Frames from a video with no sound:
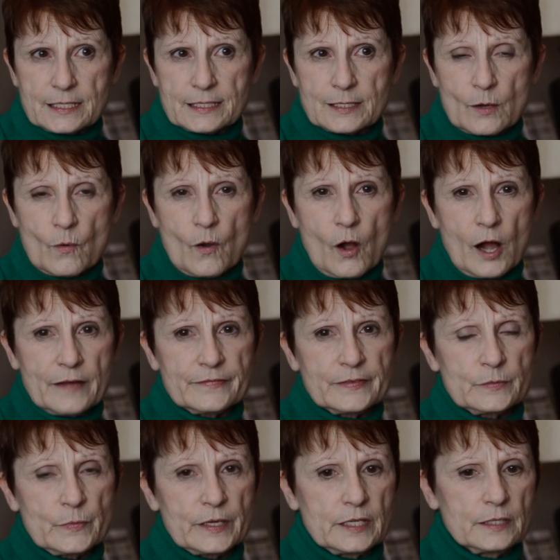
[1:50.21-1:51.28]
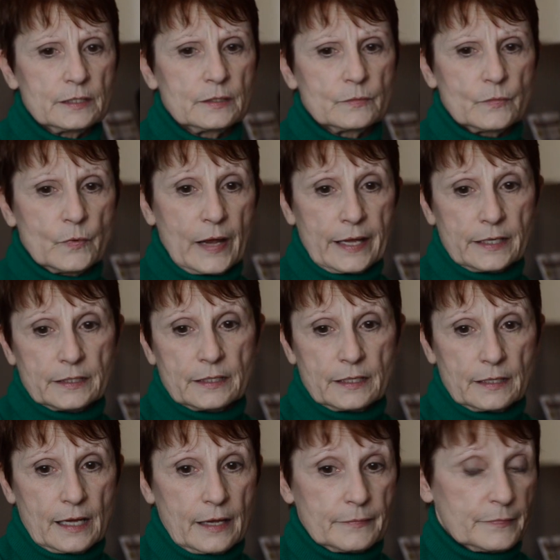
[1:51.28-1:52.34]
So often
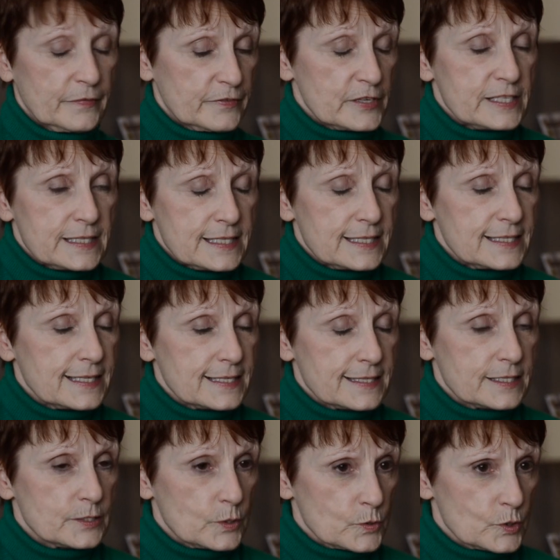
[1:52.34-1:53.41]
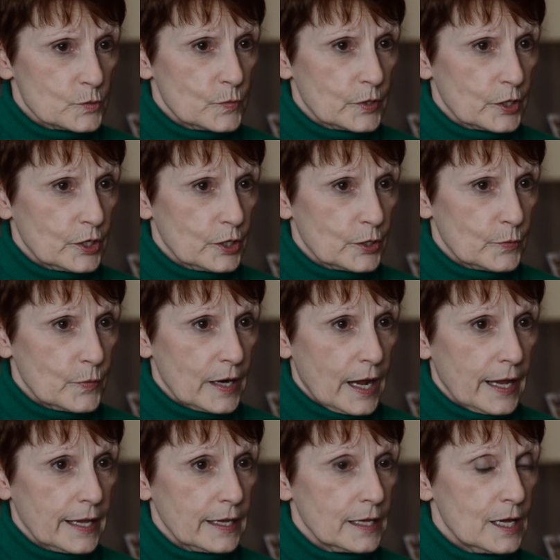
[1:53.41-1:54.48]
when, for instance, as a social worker, when
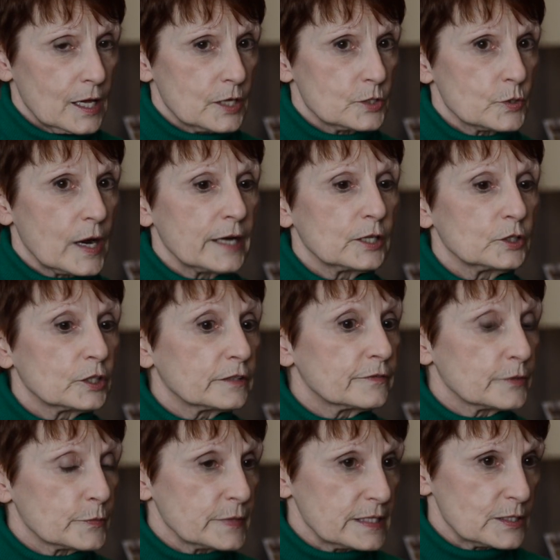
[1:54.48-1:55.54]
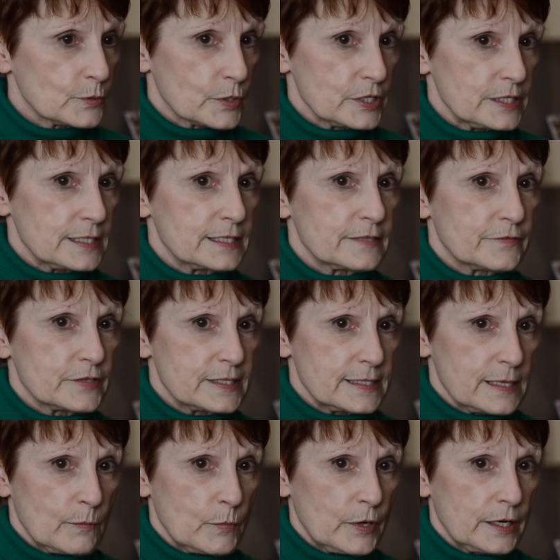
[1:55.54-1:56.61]
I try to look for resources for
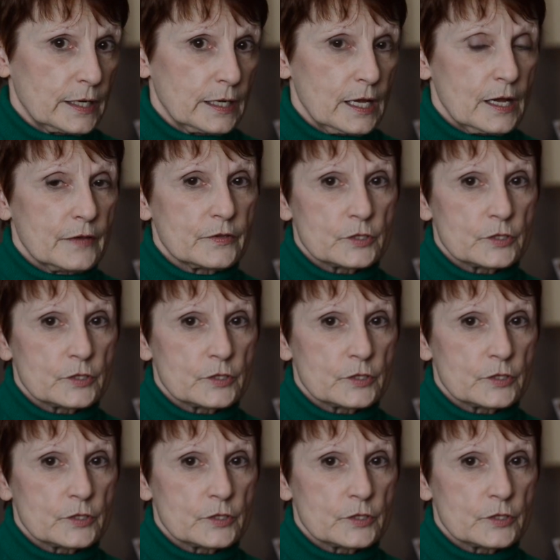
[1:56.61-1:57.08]
someone,